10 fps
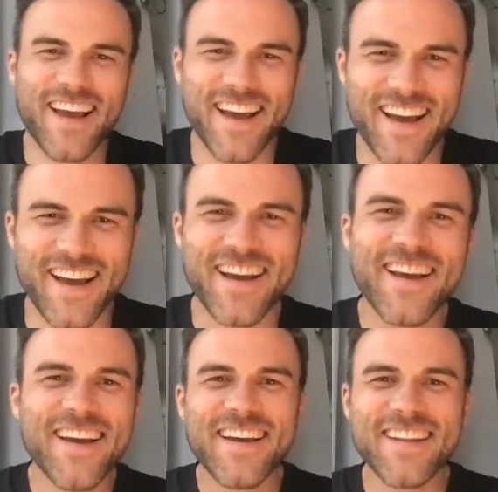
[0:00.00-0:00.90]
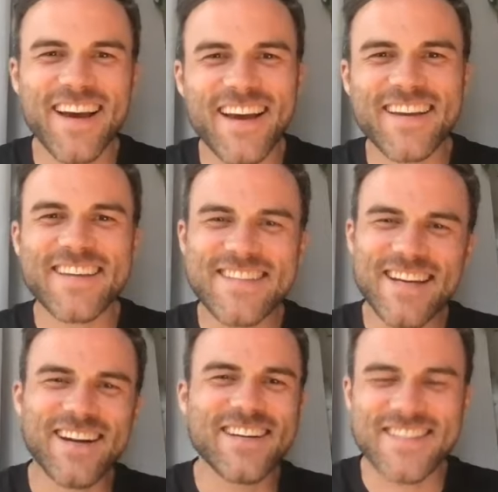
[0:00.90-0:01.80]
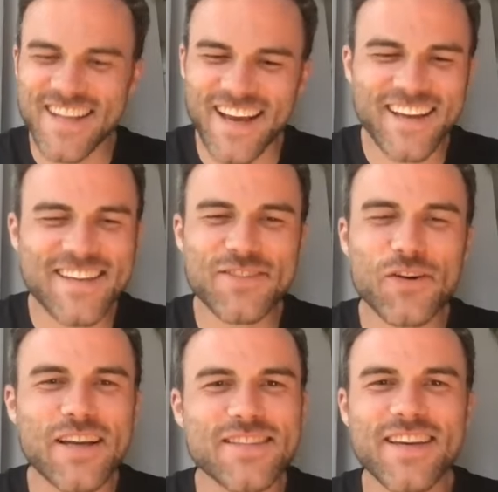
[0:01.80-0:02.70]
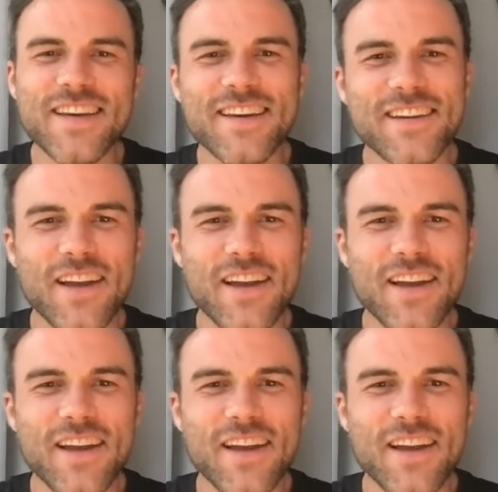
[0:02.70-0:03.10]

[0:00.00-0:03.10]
Yeah. It's serious. Like, it's great to hear.